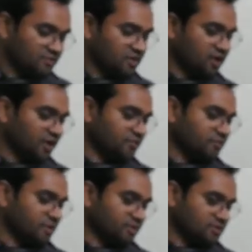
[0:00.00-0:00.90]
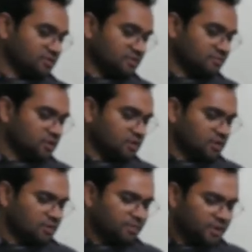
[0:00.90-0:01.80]
kind of minerals.
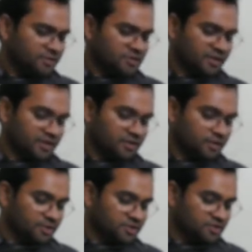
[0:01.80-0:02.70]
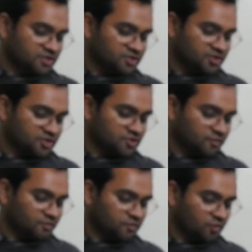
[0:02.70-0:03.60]
Purpose-made cupboards or chest
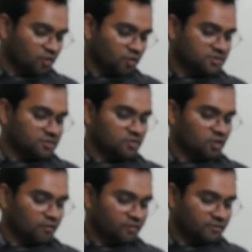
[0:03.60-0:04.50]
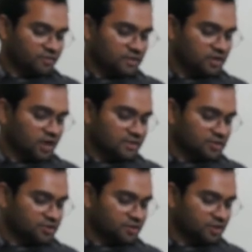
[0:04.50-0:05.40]
of drawers, often with
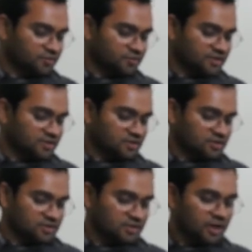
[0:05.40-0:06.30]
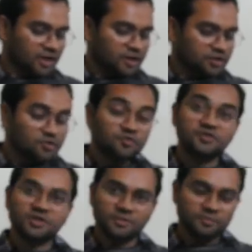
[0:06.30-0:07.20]
classic shallow trays such as
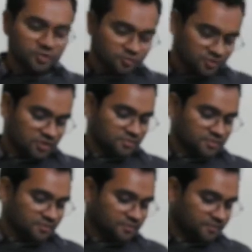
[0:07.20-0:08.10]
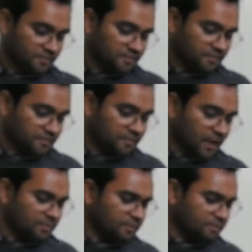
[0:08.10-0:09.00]
used in museums,
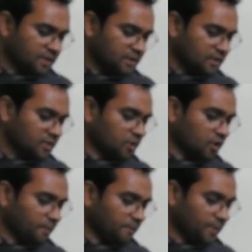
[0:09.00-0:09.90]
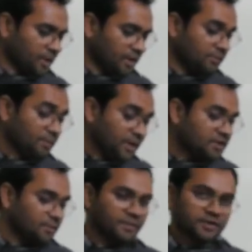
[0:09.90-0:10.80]
can be picked up
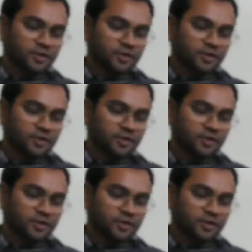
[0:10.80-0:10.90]
at